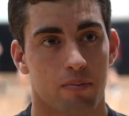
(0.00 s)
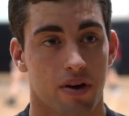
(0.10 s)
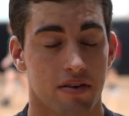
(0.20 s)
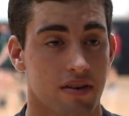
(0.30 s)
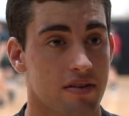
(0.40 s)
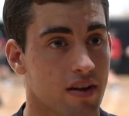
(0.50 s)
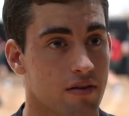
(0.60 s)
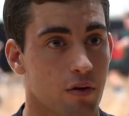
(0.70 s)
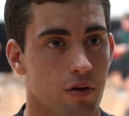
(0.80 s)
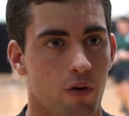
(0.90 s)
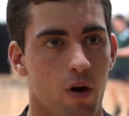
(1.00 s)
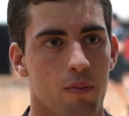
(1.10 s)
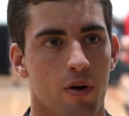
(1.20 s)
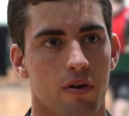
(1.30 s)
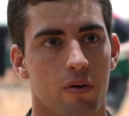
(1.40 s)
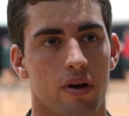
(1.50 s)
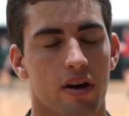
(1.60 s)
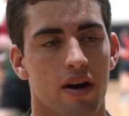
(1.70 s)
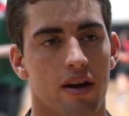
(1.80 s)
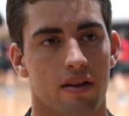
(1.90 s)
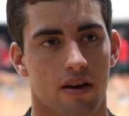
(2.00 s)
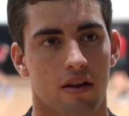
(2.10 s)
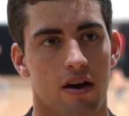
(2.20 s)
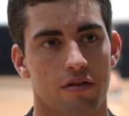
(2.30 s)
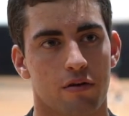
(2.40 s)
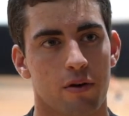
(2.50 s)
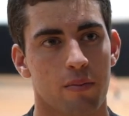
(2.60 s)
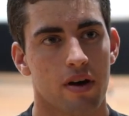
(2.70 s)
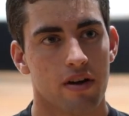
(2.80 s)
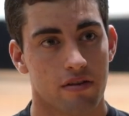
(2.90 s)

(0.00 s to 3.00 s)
because he's that sort of role model that we need in the classroom